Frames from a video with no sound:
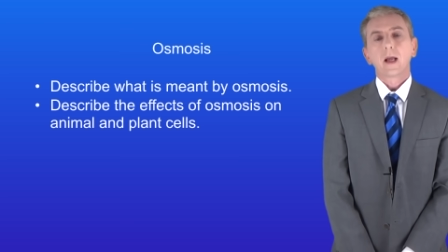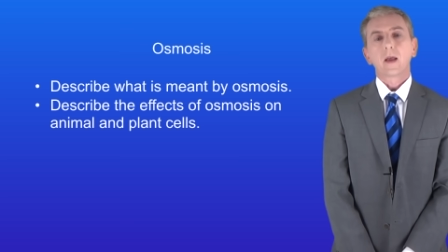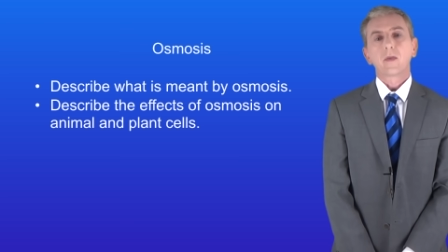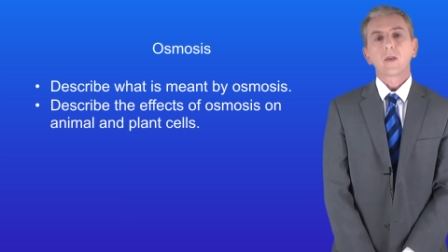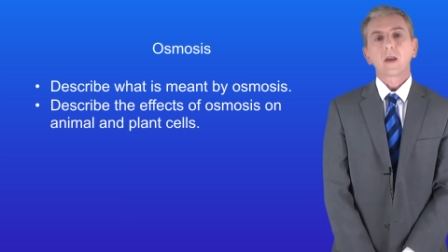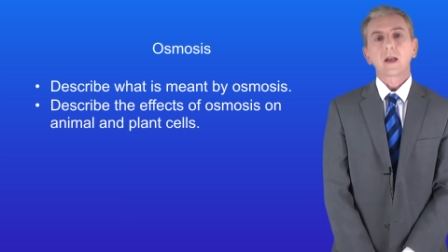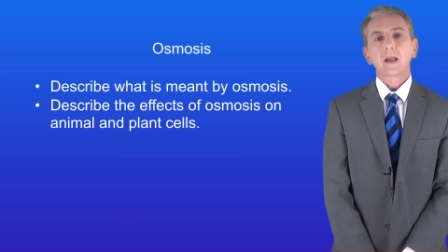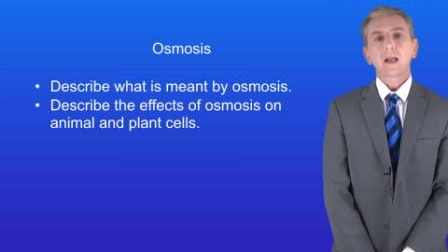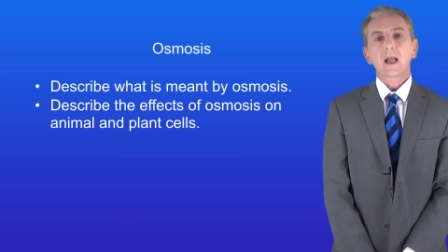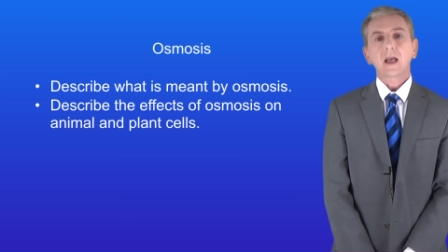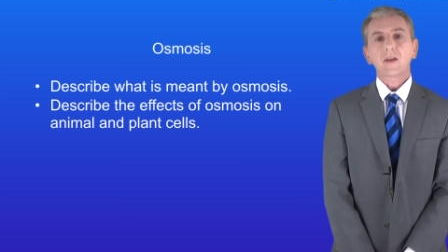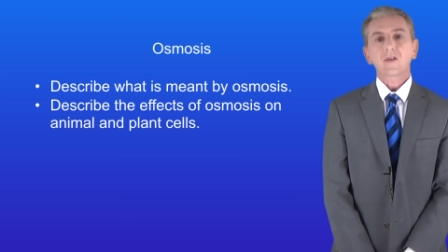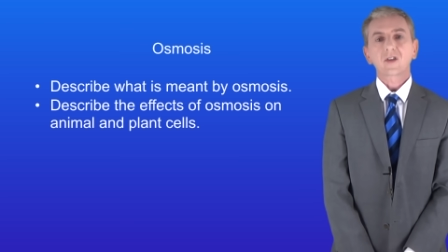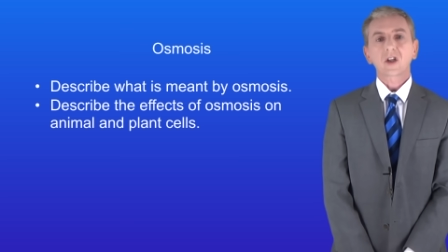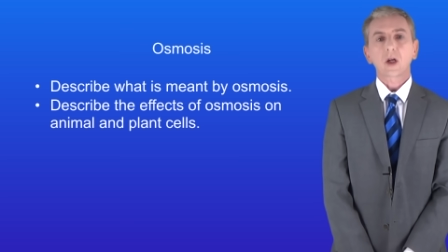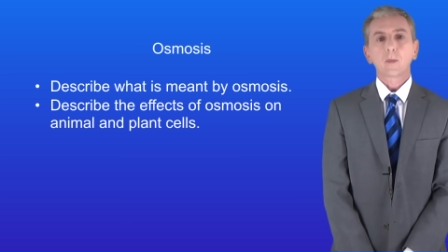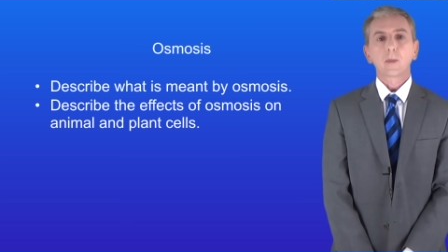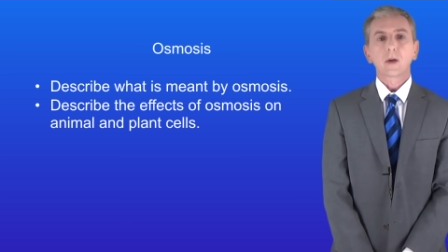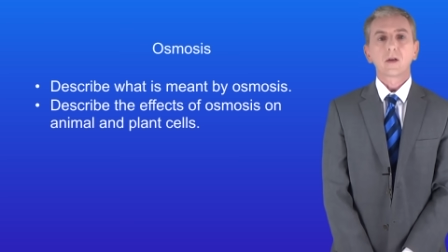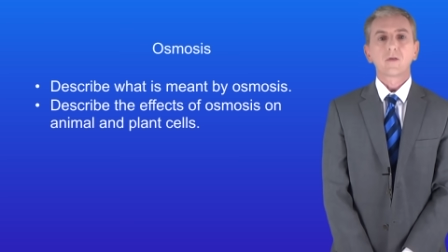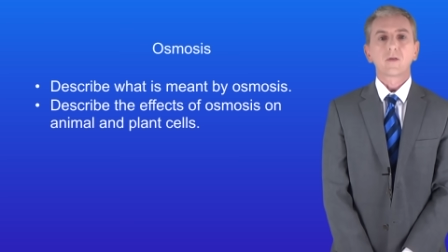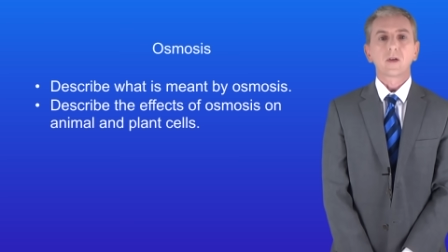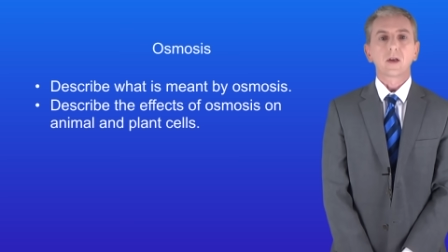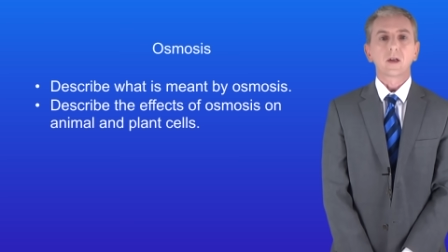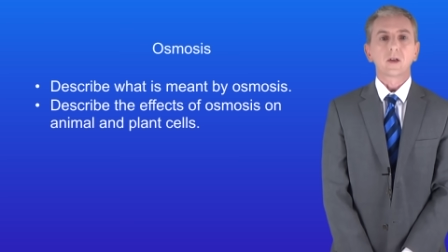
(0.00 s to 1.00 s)
In the last
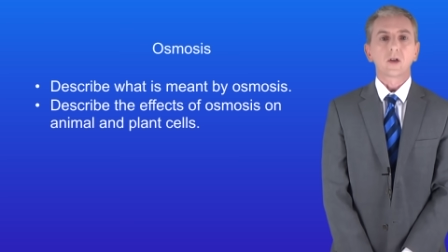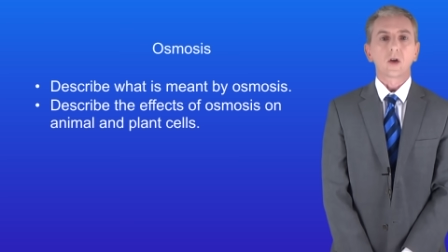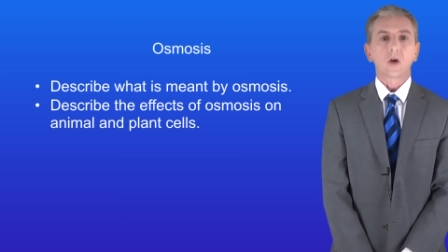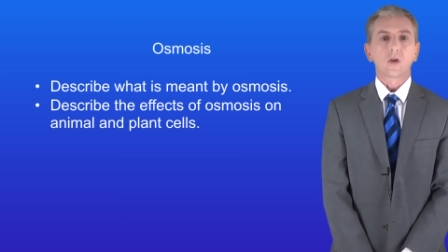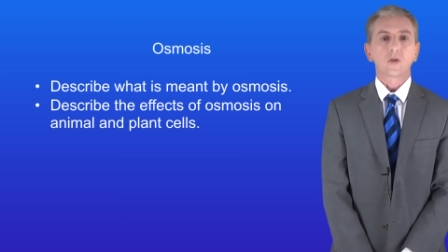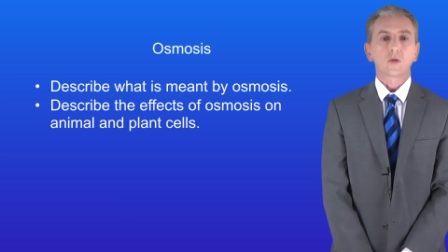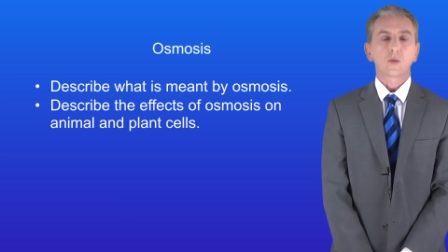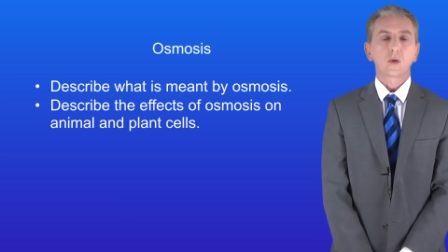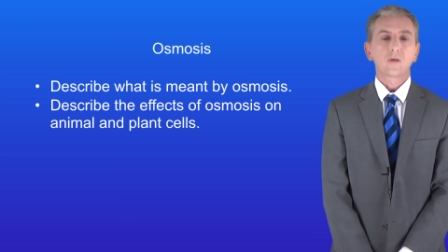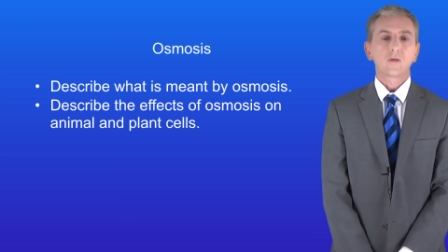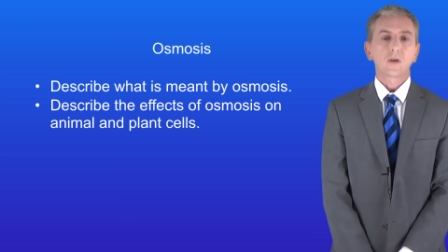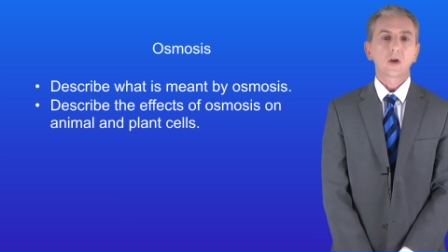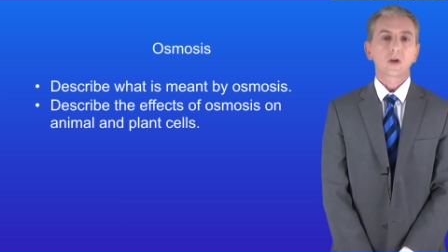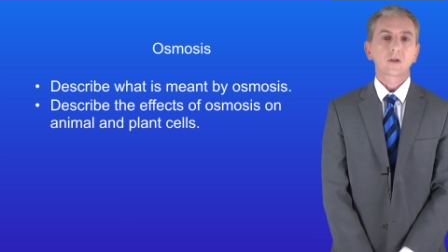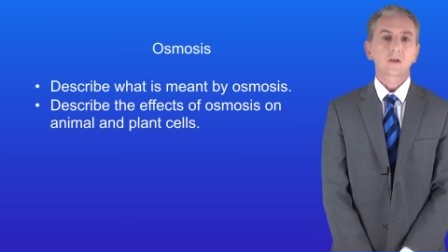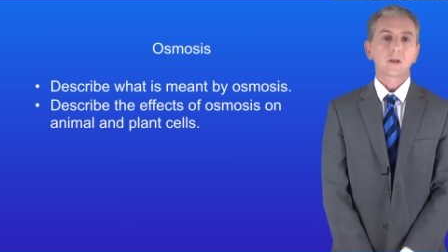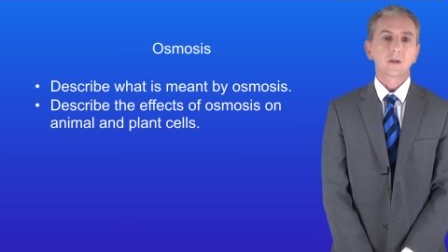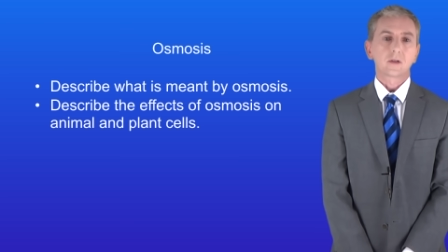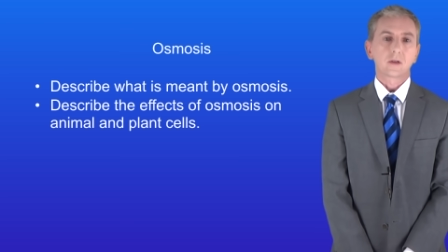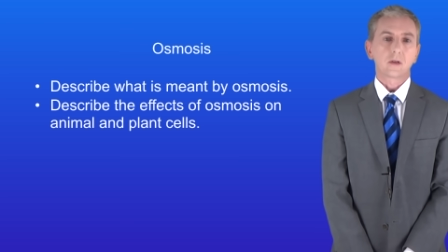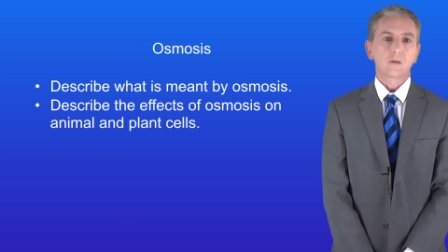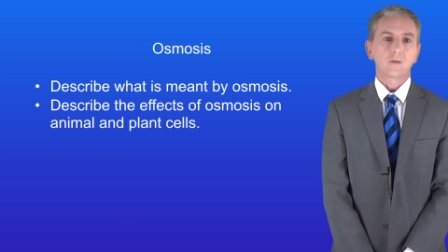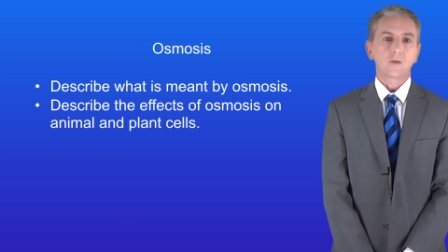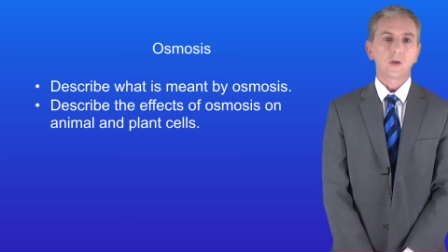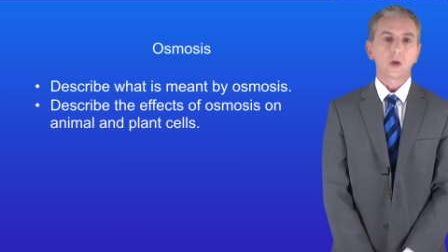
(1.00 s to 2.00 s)
couple of videos, we've looked
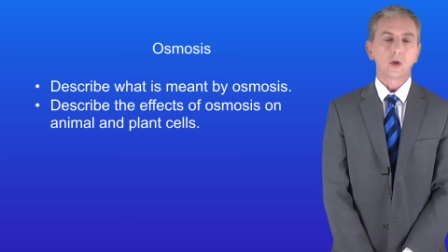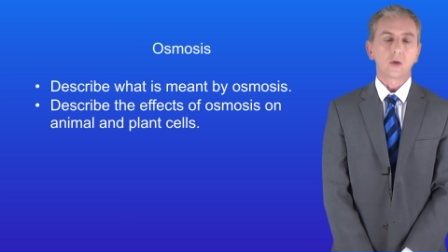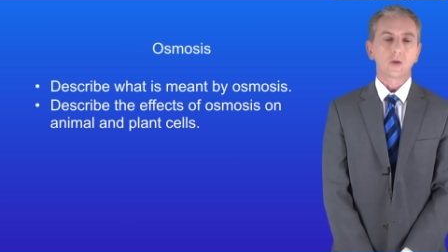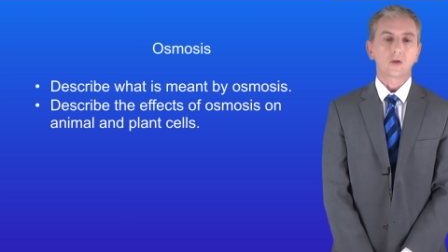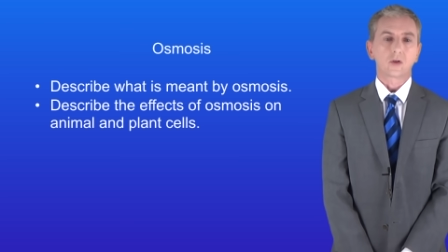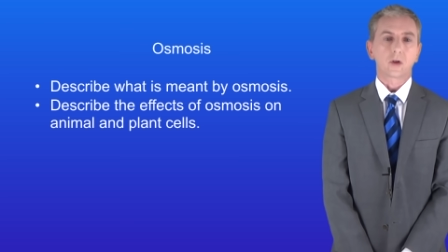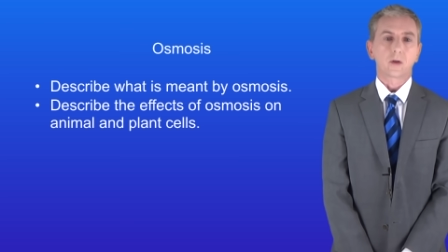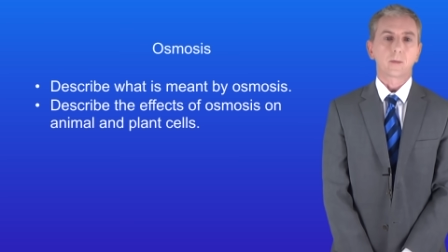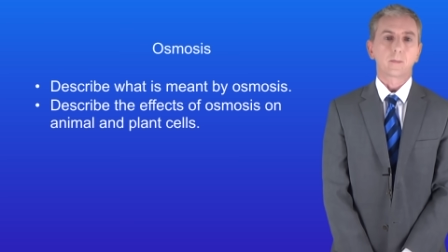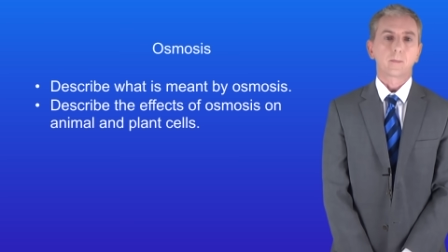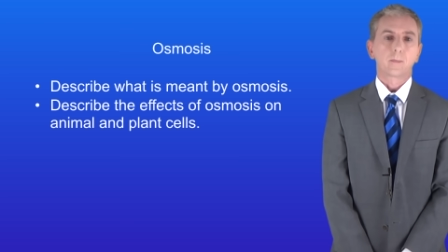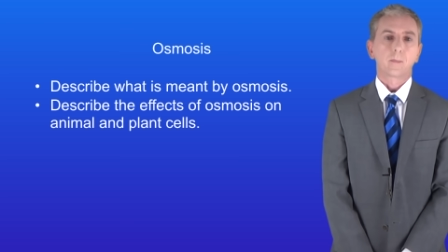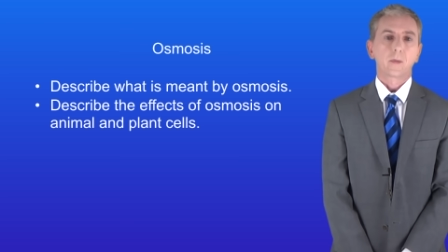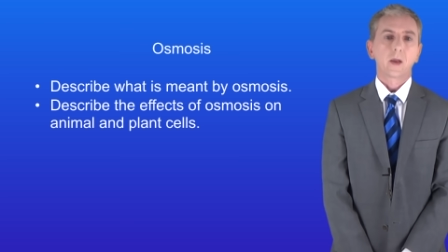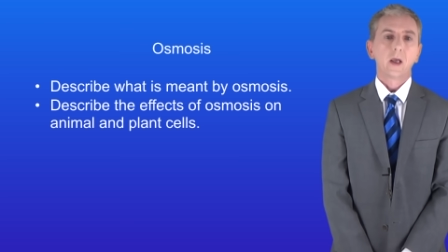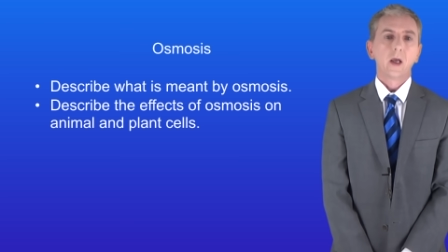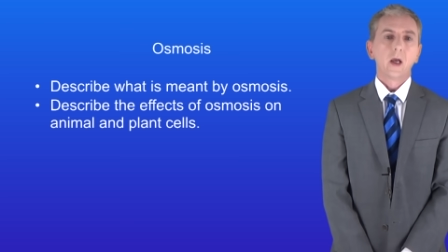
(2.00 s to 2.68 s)
at diffusion.